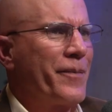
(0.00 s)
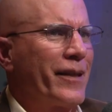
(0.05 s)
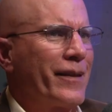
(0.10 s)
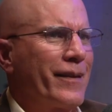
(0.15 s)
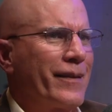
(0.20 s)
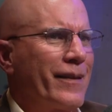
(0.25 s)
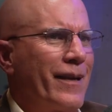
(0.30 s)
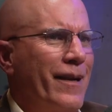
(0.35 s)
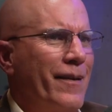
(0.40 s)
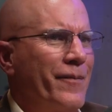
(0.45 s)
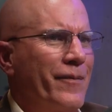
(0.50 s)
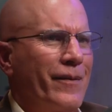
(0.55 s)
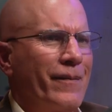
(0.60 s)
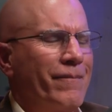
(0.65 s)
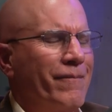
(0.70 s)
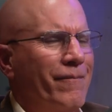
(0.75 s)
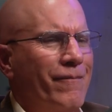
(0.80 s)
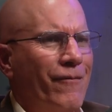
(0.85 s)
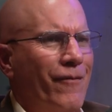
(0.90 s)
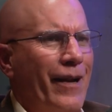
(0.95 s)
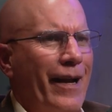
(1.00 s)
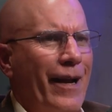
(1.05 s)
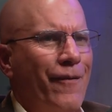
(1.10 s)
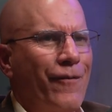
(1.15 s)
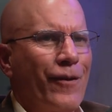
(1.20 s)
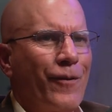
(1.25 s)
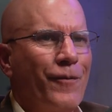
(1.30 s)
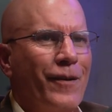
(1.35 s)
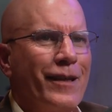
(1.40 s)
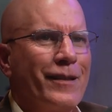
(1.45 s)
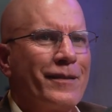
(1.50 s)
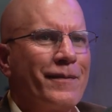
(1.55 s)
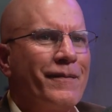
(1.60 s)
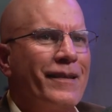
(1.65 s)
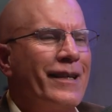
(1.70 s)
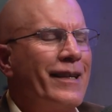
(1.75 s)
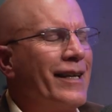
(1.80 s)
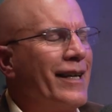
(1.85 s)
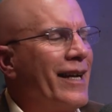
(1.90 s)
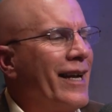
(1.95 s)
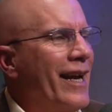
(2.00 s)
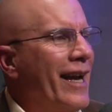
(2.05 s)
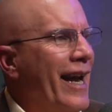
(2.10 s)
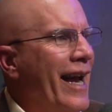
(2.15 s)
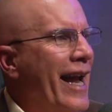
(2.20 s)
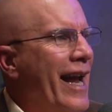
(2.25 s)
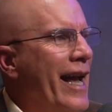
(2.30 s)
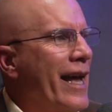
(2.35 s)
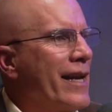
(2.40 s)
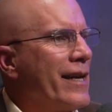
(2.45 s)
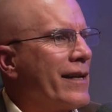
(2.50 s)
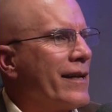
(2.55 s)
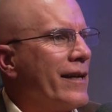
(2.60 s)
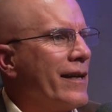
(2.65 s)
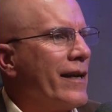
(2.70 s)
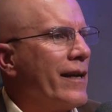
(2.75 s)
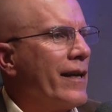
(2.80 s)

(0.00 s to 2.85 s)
at the time or whatever it was. And